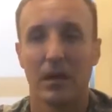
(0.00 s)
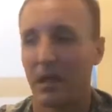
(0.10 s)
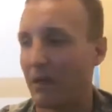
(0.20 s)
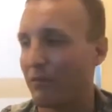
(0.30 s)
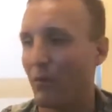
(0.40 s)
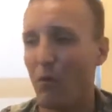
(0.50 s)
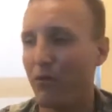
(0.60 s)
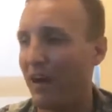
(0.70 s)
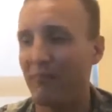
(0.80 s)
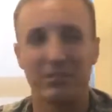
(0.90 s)
If an
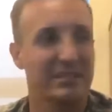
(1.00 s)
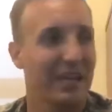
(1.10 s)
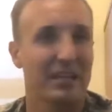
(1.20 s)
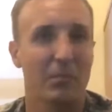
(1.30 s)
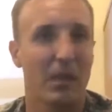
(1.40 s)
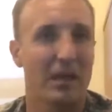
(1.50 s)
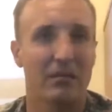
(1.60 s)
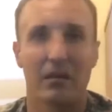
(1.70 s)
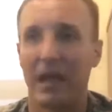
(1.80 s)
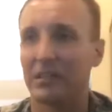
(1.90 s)
05 battalion
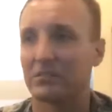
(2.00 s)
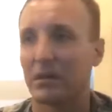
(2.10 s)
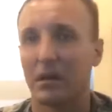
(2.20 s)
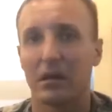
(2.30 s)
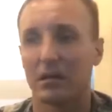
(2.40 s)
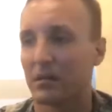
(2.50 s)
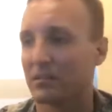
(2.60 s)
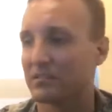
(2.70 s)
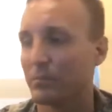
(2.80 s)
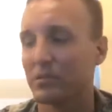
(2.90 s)
commander has the
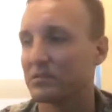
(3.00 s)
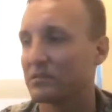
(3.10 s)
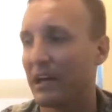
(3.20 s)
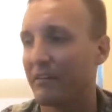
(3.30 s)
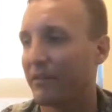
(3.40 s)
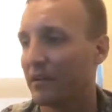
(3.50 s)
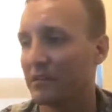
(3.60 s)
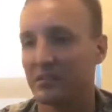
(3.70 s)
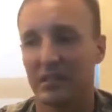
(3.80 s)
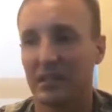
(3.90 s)
simplest live fire
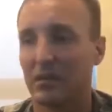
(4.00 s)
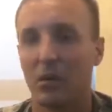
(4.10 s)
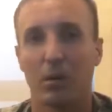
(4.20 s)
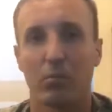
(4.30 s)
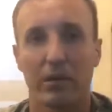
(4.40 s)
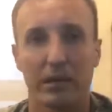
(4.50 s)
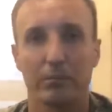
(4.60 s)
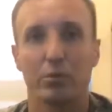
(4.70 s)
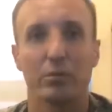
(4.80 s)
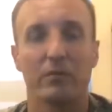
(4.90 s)
incident EO complaint,
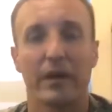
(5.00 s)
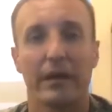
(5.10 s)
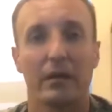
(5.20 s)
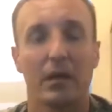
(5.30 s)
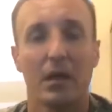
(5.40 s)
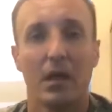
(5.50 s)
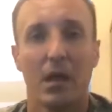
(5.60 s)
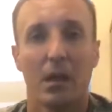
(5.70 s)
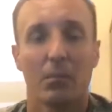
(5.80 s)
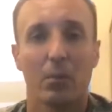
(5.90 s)
boom, fired.
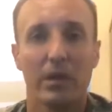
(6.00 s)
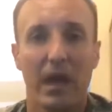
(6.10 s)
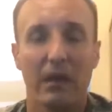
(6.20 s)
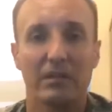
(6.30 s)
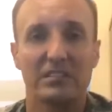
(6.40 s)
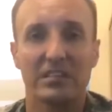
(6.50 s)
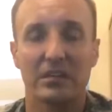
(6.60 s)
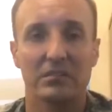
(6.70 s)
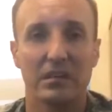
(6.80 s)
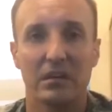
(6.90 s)
But we have a
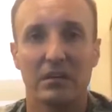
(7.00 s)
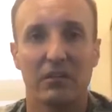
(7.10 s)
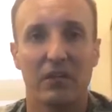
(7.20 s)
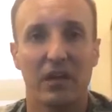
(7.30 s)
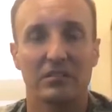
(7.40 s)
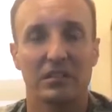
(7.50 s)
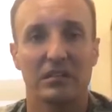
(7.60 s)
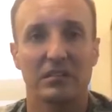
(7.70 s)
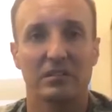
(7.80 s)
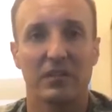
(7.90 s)
Secretary of Defense that
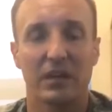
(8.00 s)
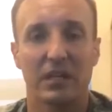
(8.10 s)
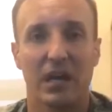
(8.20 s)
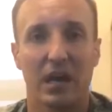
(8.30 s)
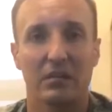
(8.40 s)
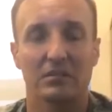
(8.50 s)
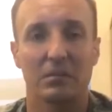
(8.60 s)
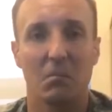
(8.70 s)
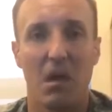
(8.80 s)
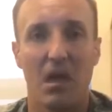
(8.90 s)
testified to Congress
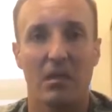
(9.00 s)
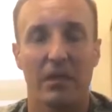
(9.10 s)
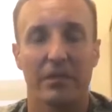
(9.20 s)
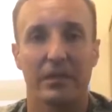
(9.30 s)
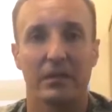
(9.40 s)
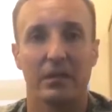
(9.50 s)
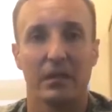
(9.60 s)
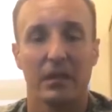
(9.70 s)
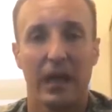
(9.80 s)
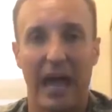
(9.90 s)
in May that the
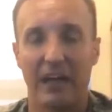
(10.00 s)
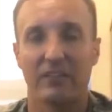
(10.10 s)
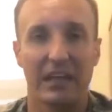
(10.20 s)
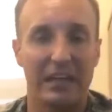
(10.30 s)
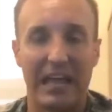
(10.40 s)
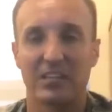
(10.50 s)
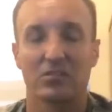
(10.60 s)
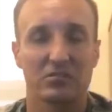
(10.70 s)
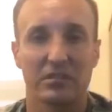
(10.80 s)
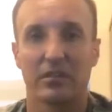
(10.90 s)
Afghan National
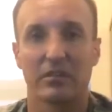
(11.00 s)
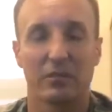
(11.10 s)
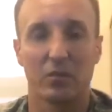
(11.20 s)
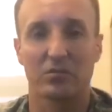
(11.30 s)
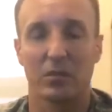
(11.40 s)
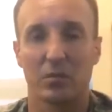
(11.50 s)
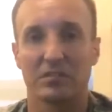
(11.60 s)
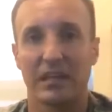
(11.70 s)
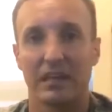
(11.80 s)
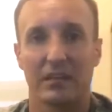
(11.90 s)
Security Force could
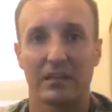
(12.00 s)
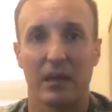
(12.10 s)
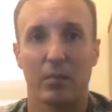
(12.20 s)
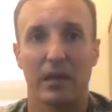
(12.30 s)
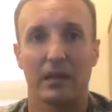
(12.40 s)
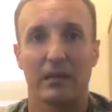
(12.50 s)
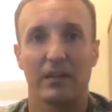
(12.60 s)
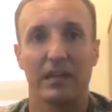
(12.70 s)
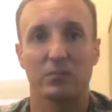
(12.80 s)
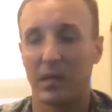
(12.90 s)
withstand the Taliban
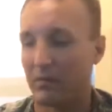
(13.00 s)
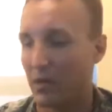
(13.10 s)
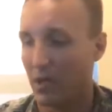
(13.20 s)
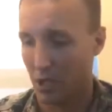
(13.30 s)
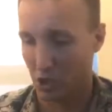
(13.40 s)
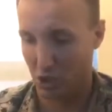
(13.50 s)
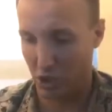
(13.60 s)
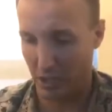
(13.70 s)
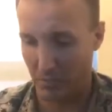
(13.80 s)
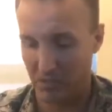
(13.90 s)
advance. We have
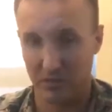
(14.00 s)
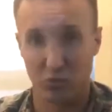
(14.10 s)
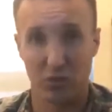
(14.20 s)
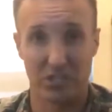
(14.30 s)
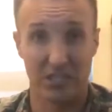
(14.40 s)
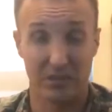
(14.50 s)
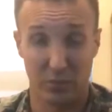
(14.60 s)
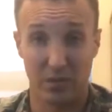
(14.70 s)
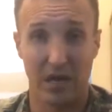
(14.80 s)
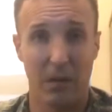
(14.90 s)
chairmen of Joint Chief, who
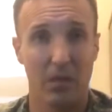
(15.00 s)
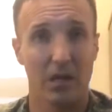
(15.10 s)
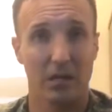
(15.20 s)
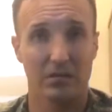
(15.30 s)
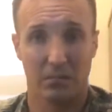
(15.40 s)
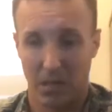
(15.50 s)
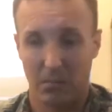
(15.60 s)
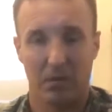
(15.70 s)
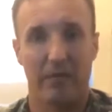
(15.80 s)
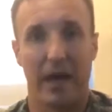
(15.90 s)
the Commandant is a member
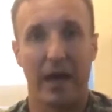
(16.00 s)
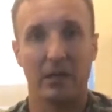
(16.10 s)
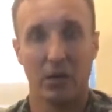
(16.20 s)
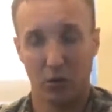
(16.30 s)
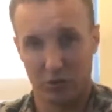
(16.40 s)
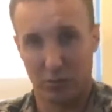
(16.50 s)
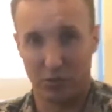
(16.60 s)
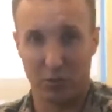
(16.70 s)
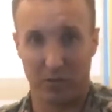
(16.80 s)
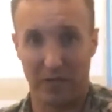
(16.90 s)
of that, who's supposed
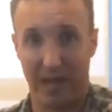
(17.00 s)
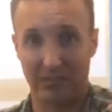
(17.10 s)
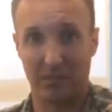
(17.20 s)
to advise on